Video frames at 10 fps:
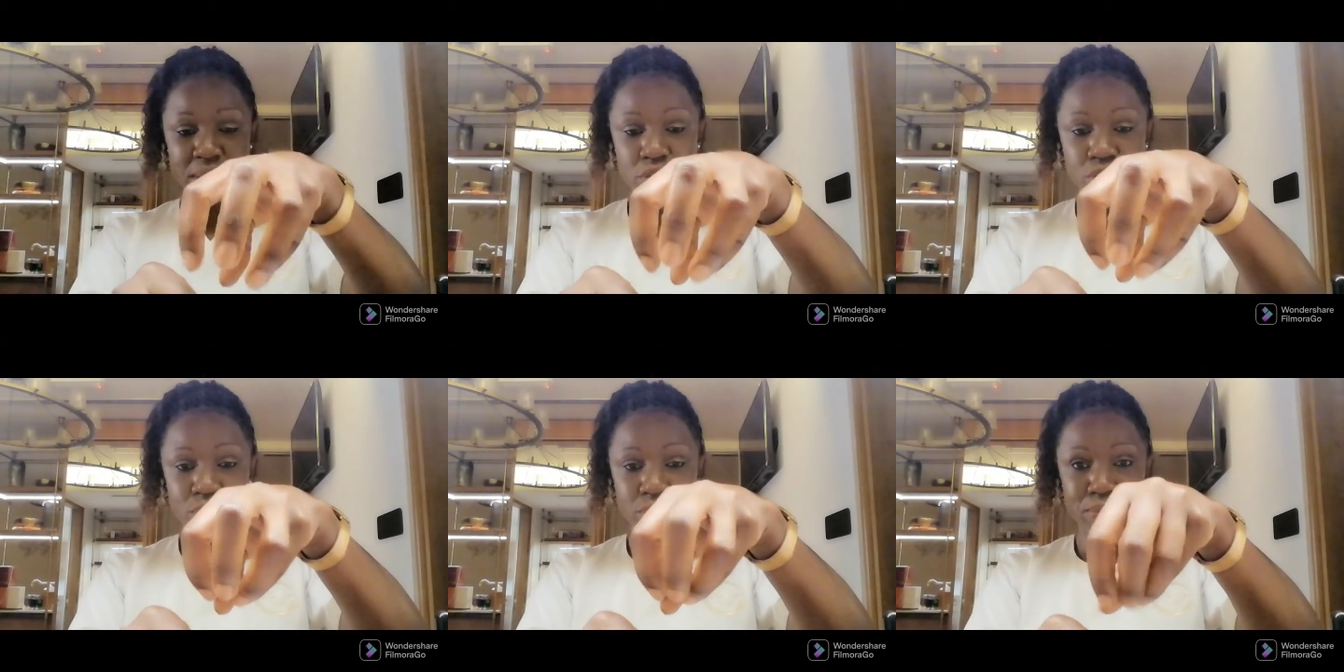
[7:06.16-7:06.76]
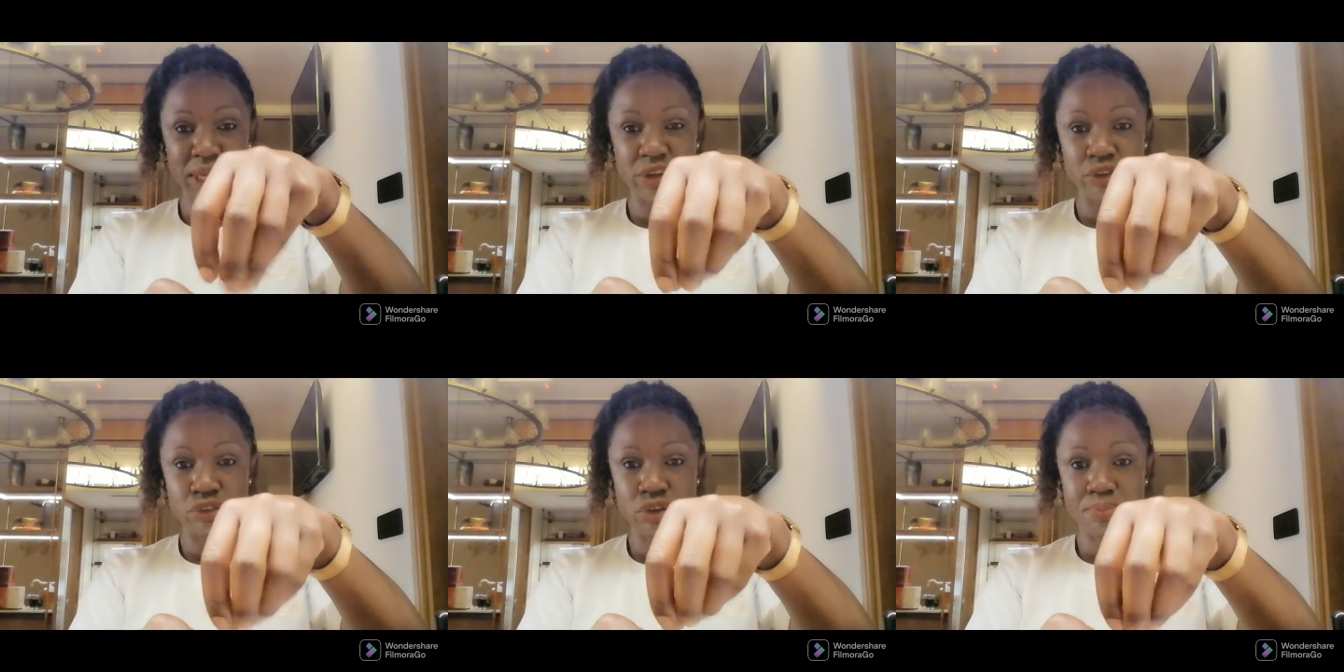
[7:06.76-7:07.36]
petals will remain
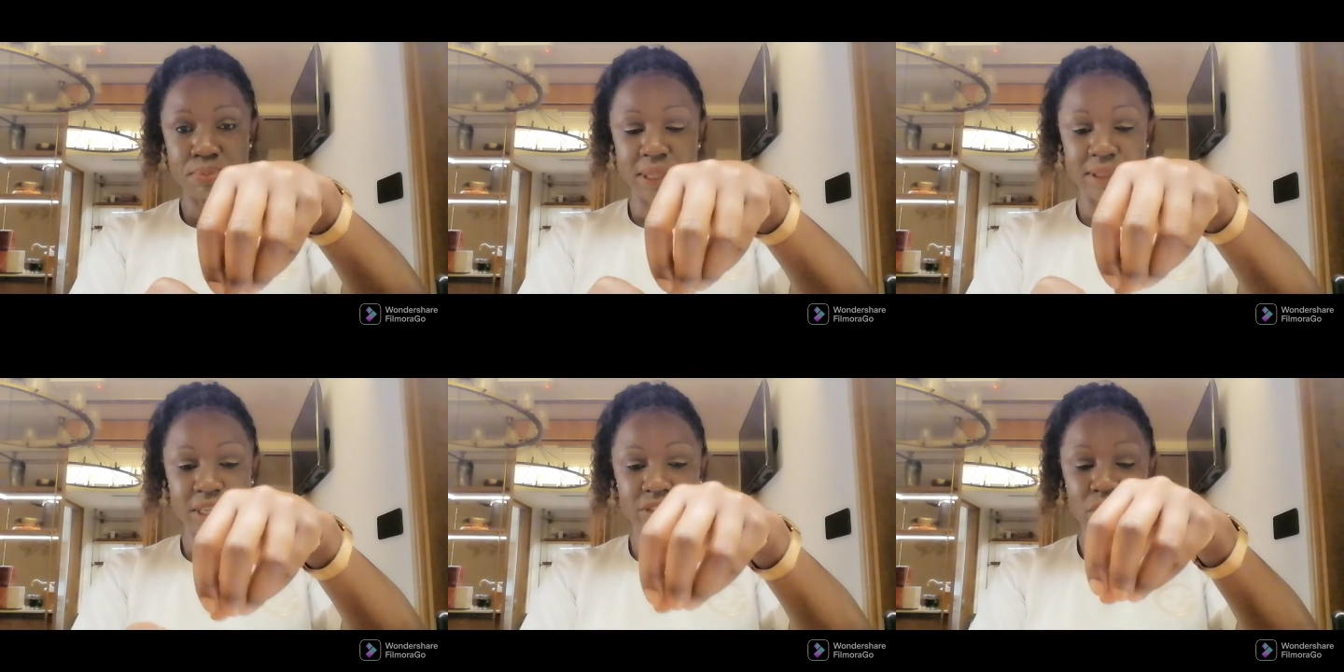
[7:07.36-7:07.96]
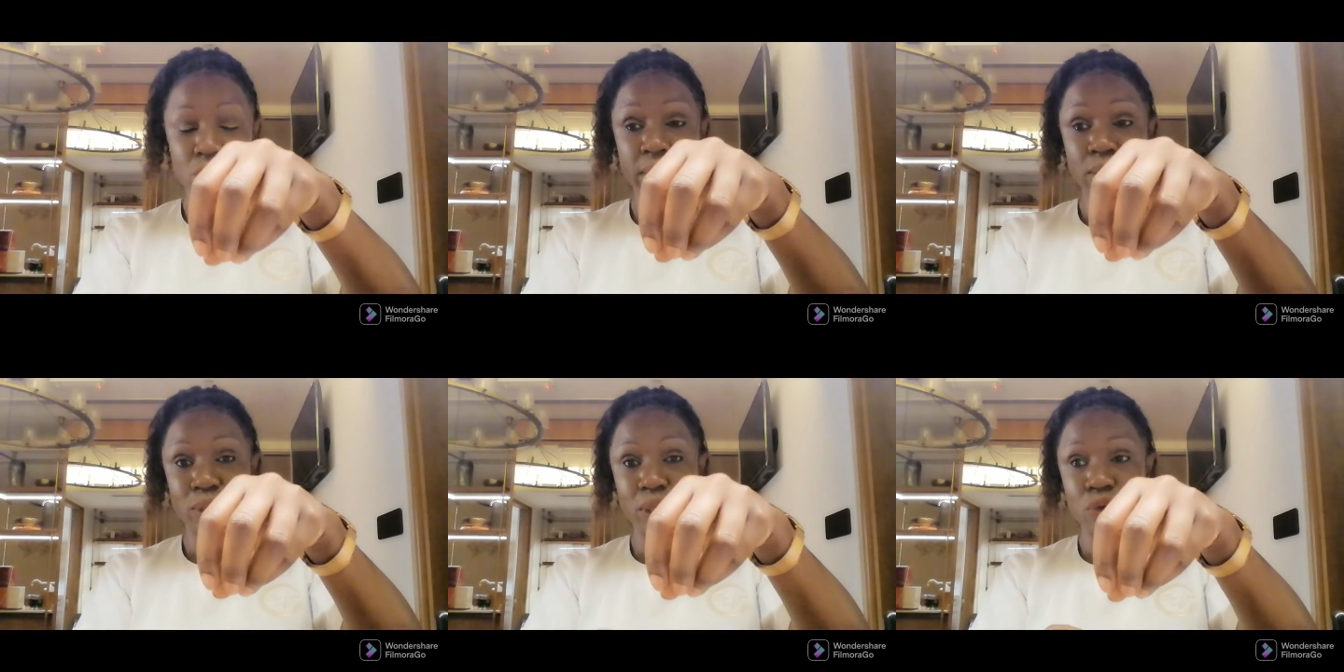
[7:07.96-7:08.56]
on top and then the
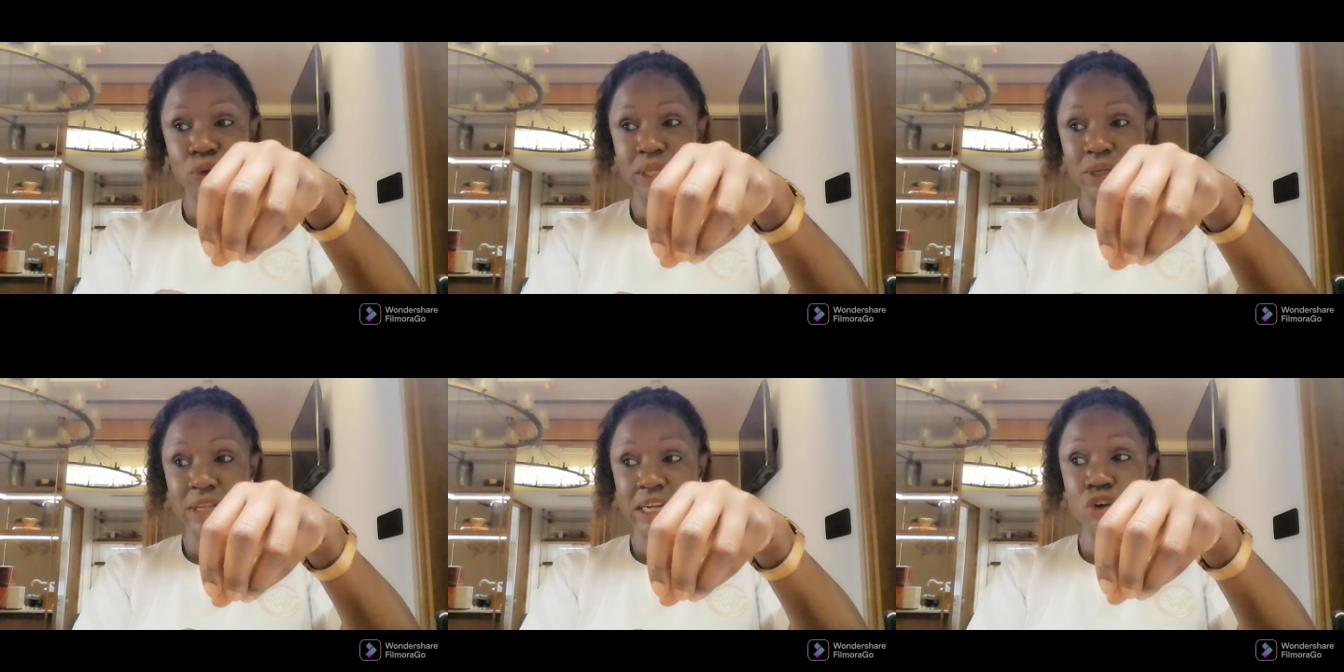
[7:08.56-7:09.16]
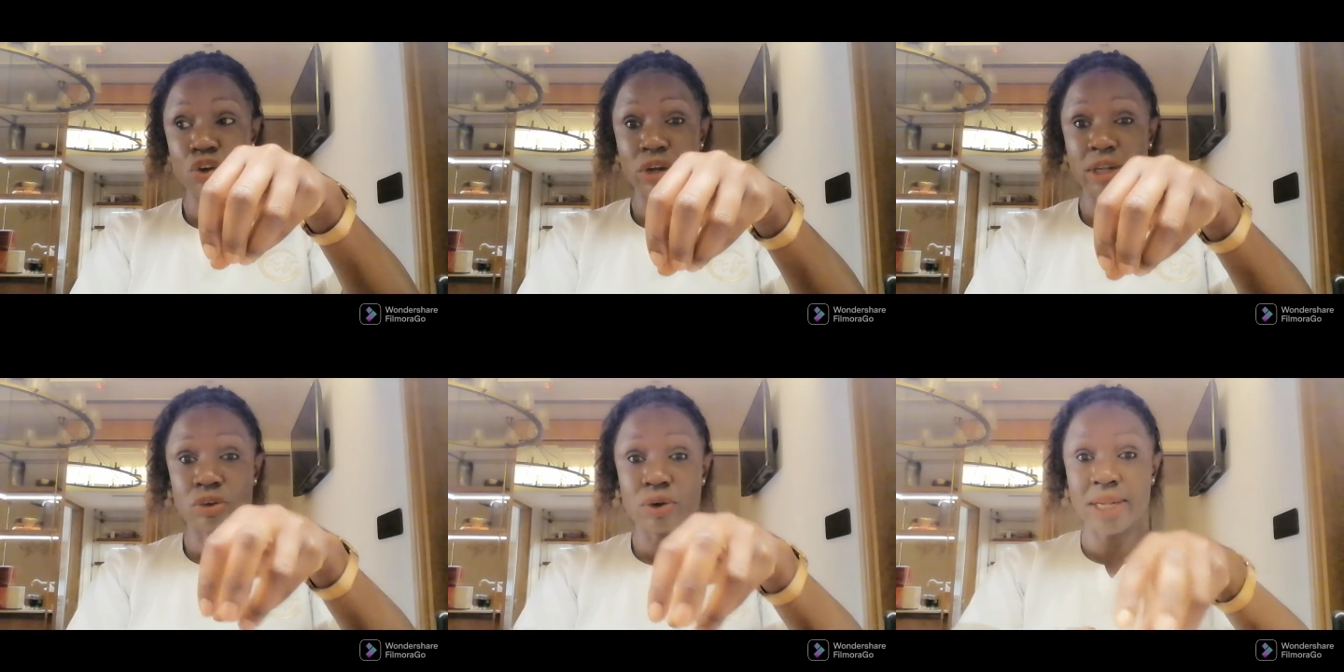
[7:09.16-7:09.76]
oil will go down. That
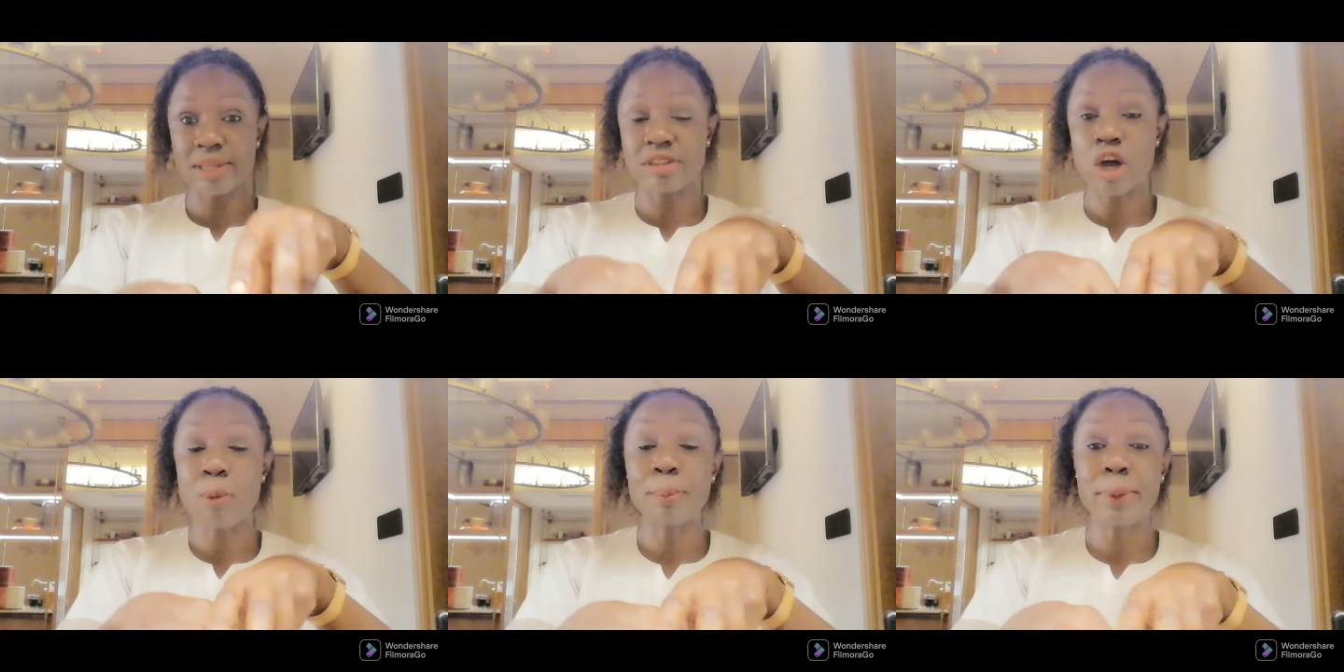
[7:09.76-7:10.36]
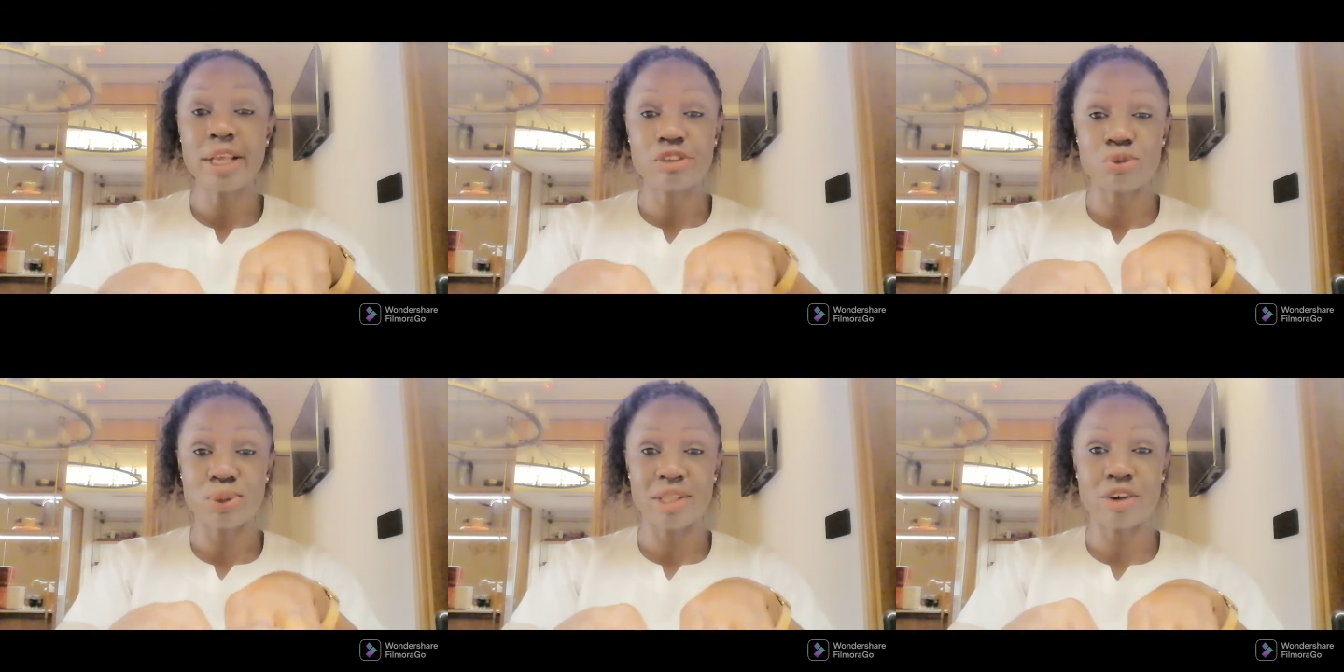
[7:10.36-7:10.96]
coconut oil is now
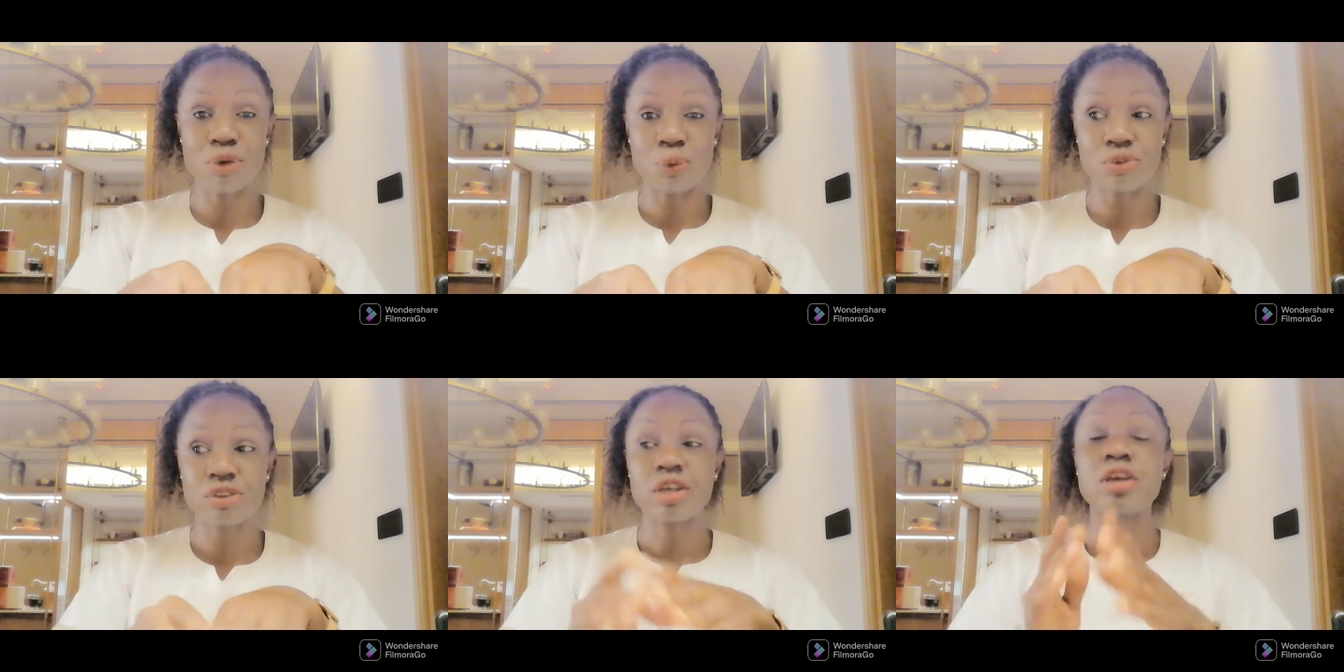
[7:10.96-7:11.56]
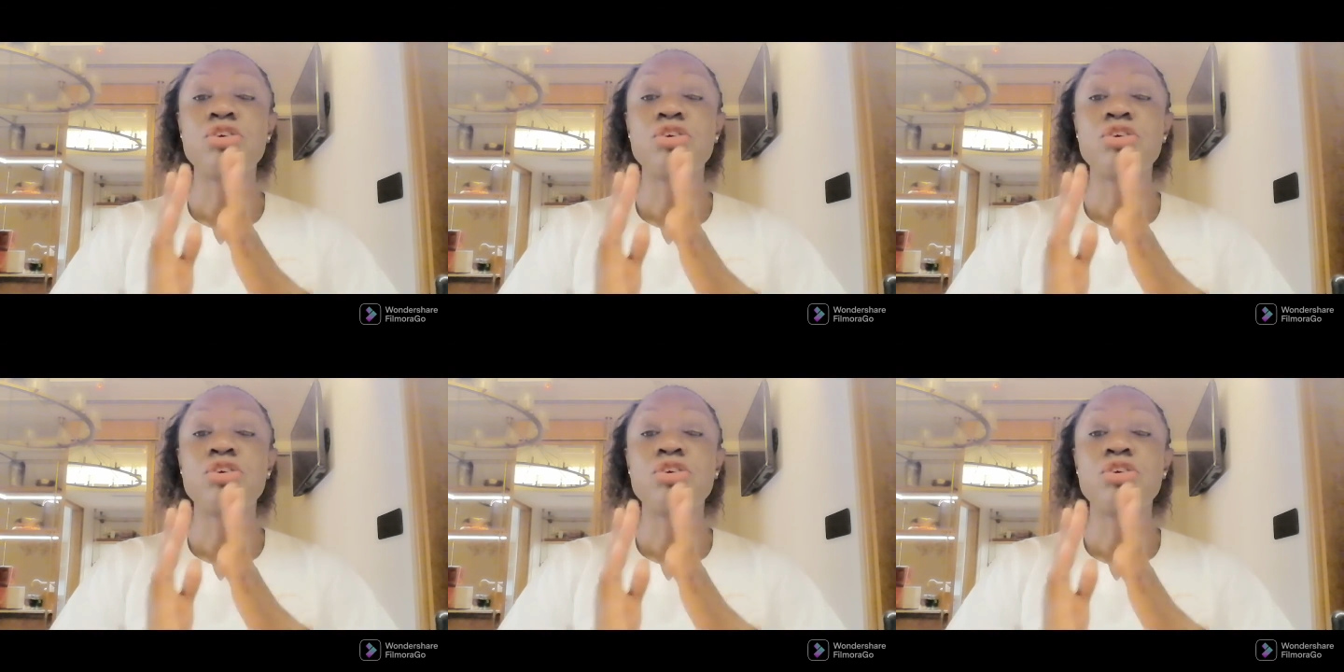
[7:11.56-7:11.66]
mixed with the rose.